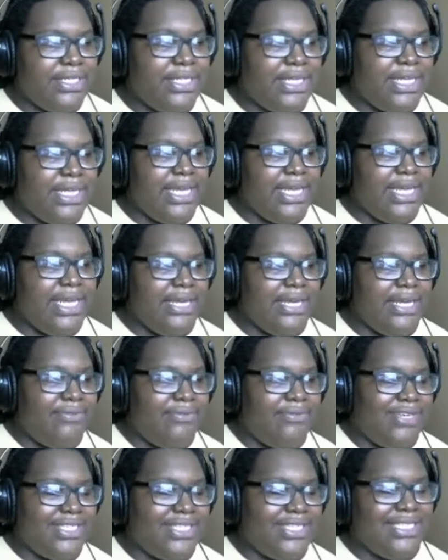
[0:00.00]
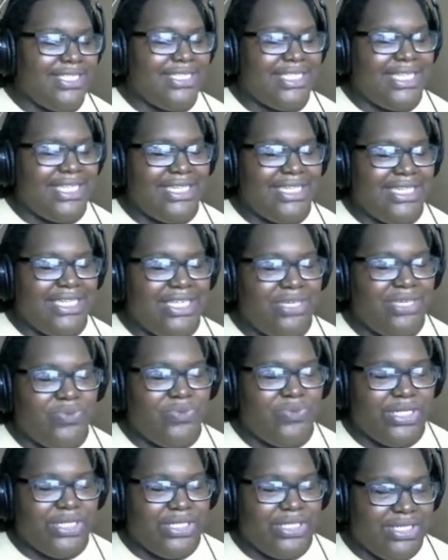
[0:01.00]
And Rustage said he
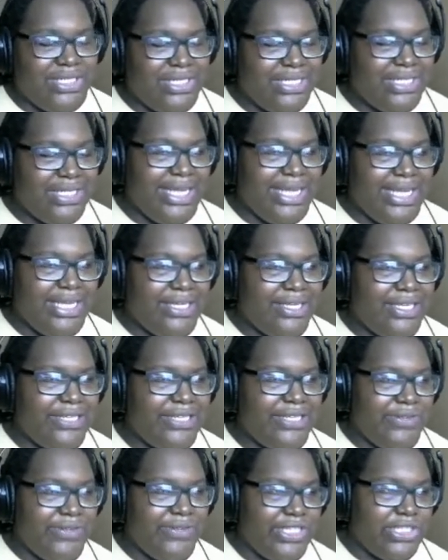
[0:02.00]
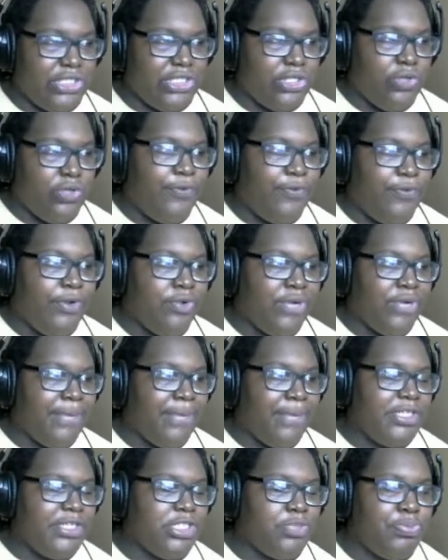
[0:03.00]
won like his Luffy rap,
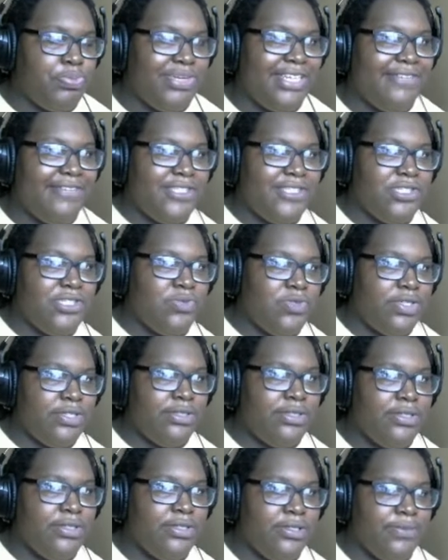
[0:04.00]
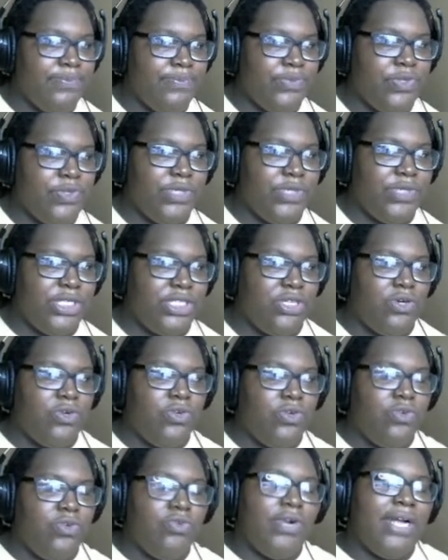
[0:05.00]
his previous one, one of the
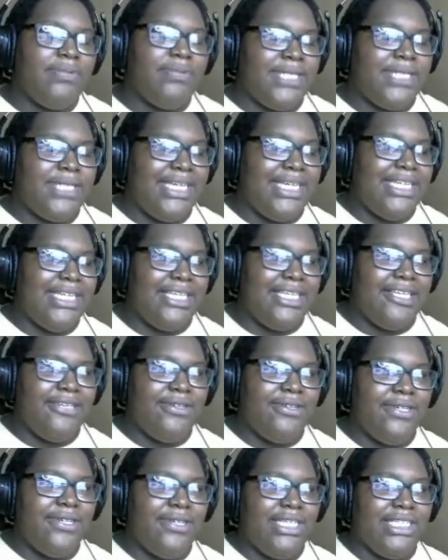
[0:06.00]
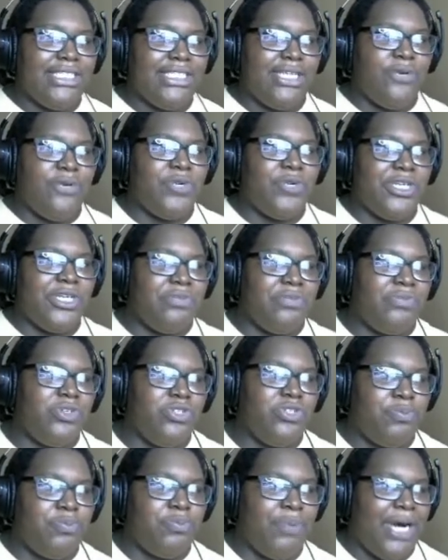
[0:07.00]
old raps that he did. It's like one of the
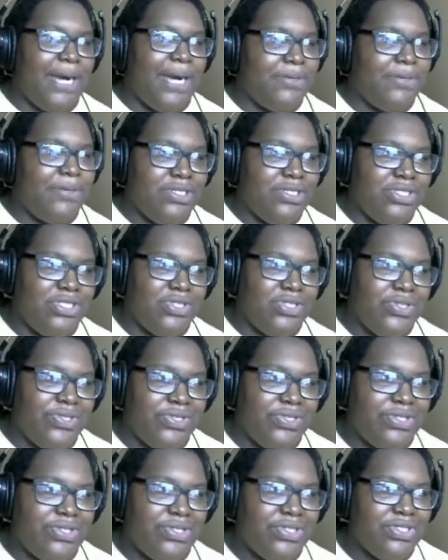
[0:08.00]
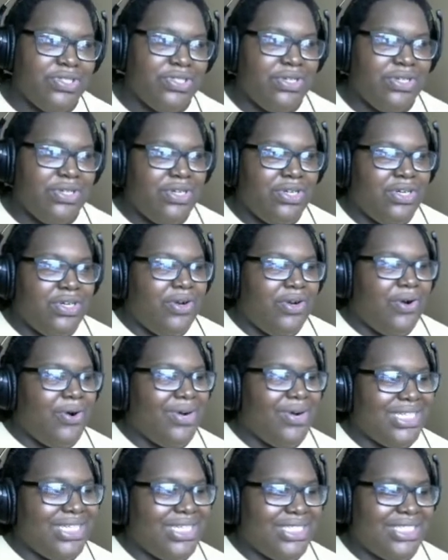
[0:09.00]
most popular songs
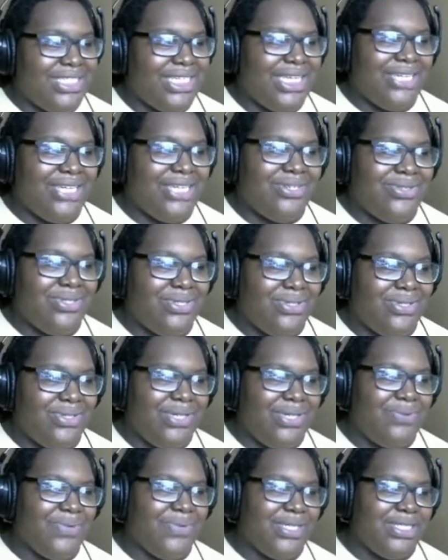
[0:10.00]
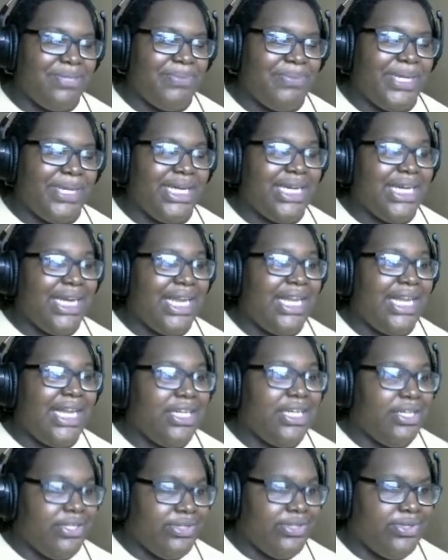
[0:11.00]
on his channel, so he wanted to make
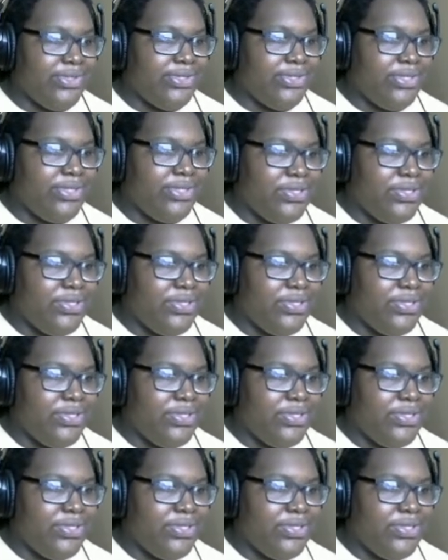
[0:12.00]
another.